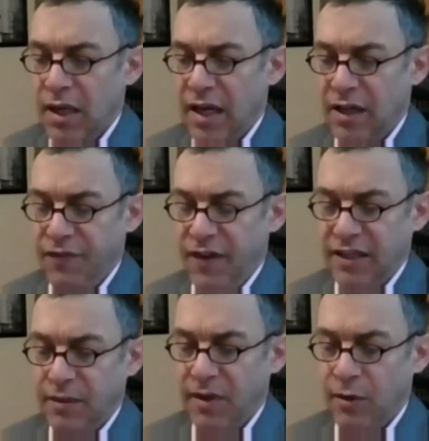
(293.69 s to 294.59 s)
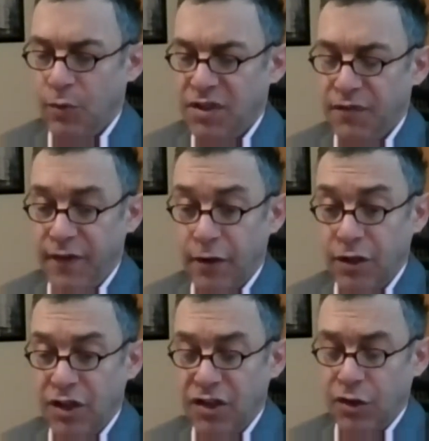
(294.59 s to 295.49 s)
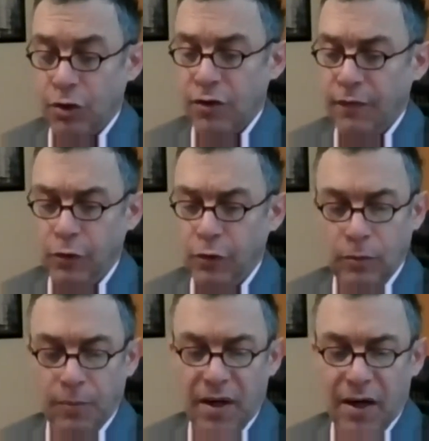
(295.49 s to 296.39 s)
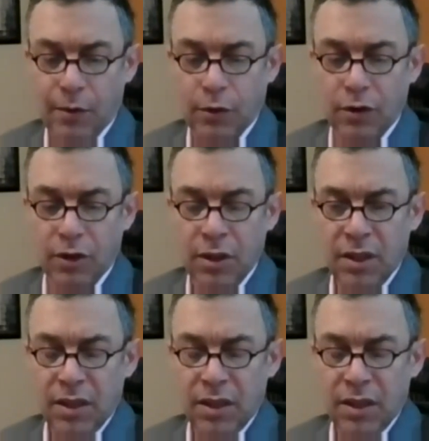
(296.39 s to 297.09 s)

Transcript: and in fact, in many ways, a very assertive global power,